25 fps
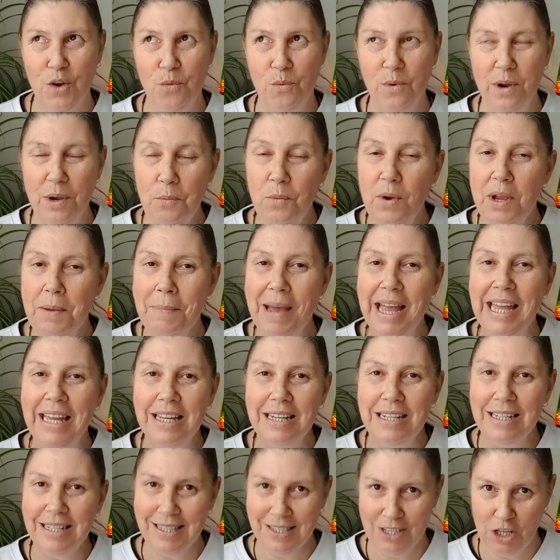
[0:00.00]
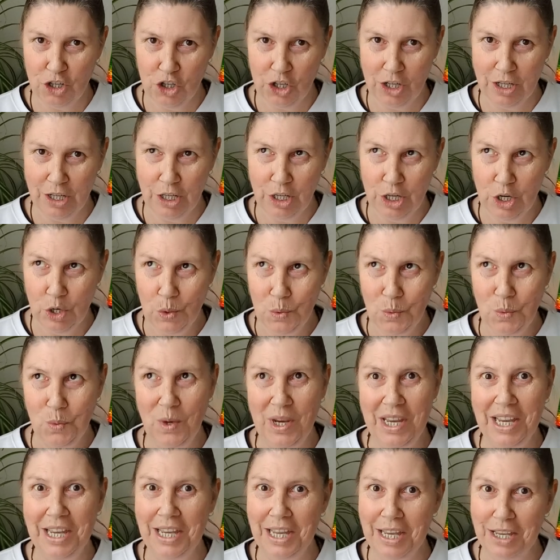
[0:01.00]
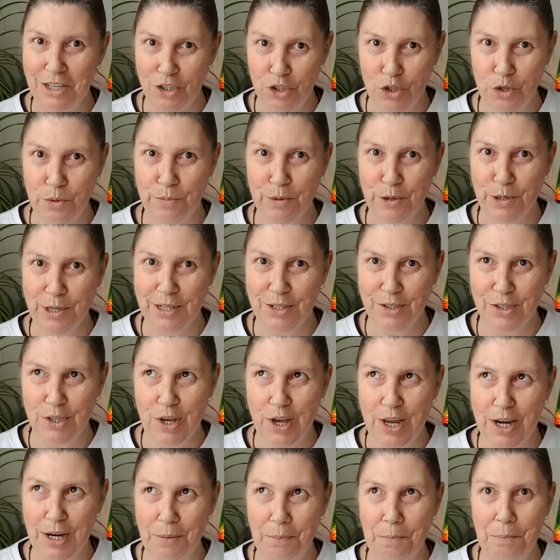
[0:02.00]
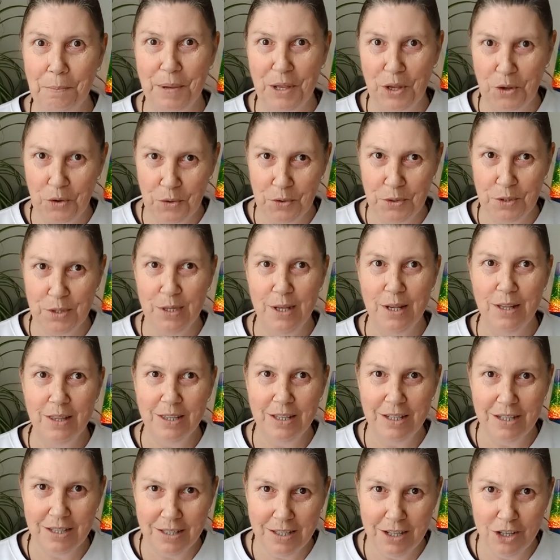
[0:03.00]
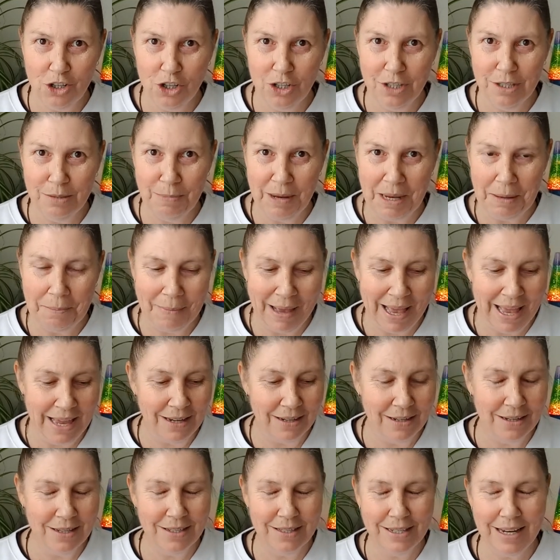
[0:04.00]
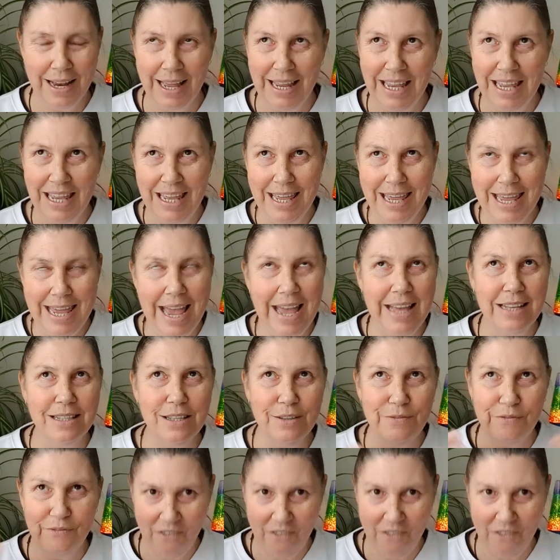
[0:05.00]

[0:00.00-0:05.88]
When we make a decision, we can get super excited because the decision's been made and it's like, yes,